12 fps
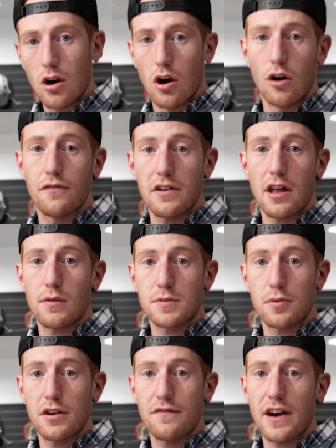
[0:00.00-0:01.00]
Hopefully that was
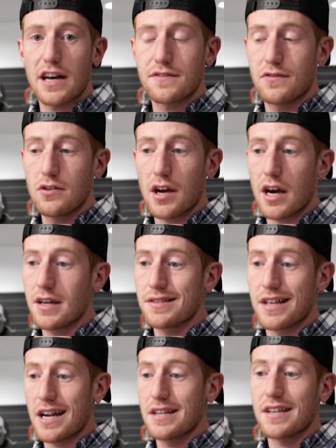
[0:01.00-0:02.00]
pretty fast for you guys.
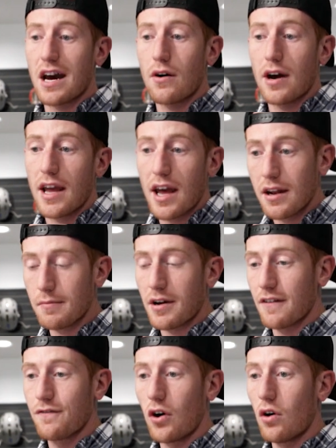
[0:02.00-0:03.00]
That is how I edit
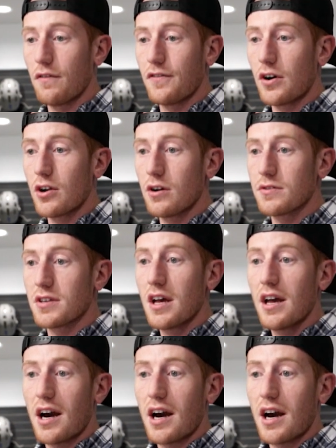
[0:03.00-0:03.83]
my fall photos.